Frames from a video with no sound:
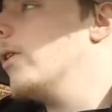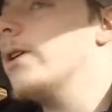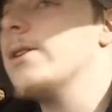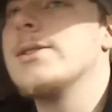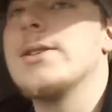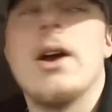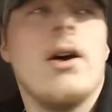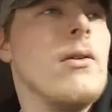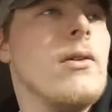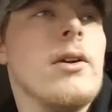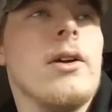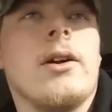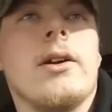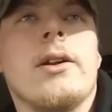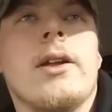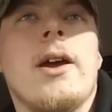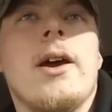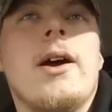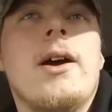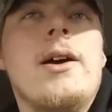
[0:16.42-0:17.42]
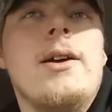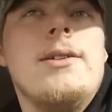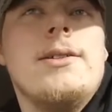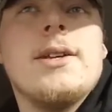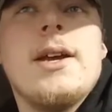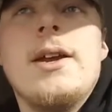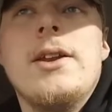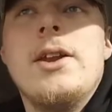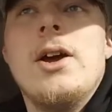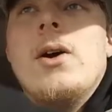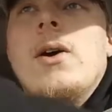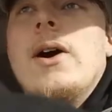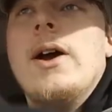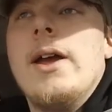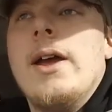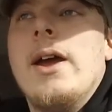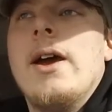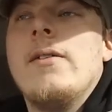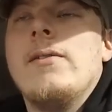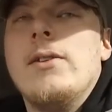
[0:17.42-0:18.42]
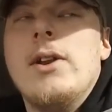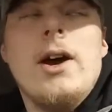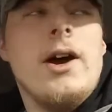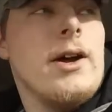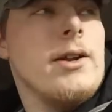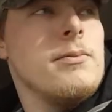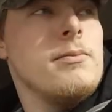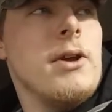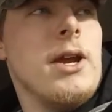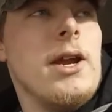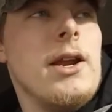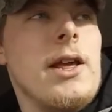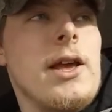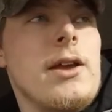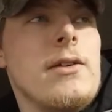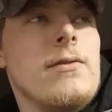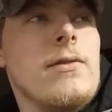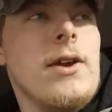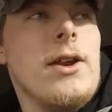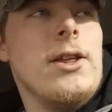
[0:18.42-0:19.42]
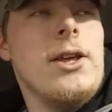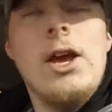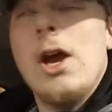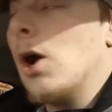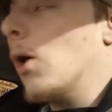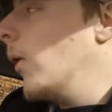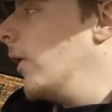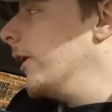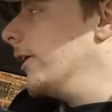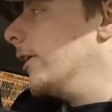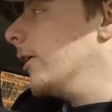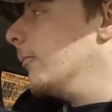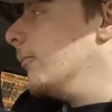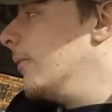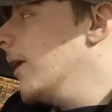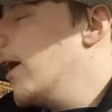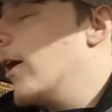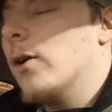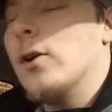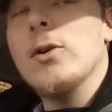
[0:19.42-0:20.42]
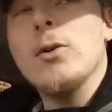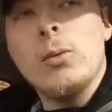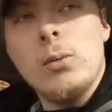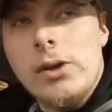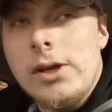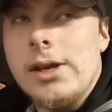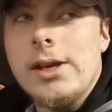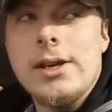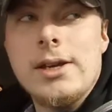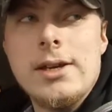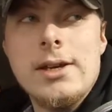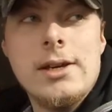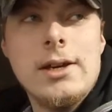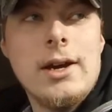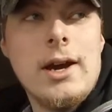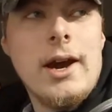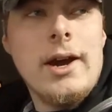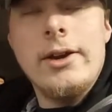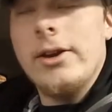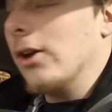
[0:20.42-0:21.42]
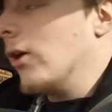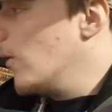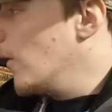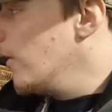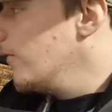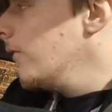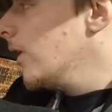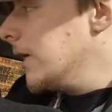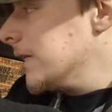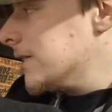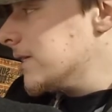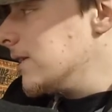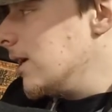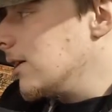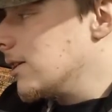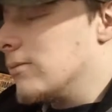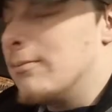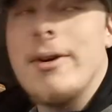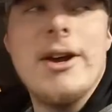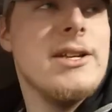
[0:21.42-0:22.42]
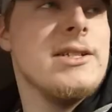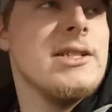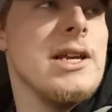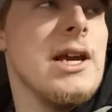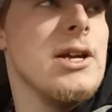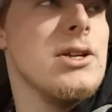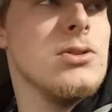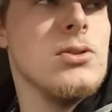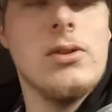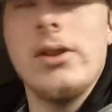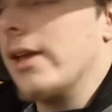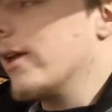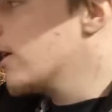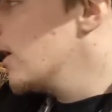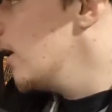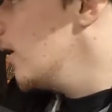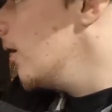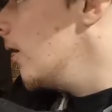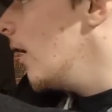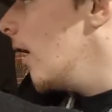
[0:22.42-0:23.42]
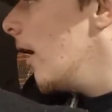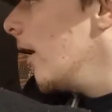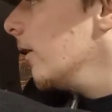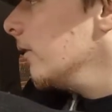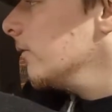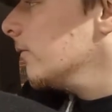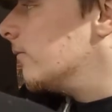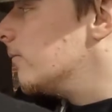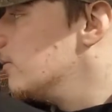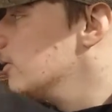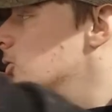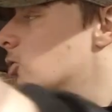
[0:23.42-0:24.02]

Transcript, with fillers: What is going on guys? I know I have not made a video in about a week. I know I've not stuck to my schedule like I, have been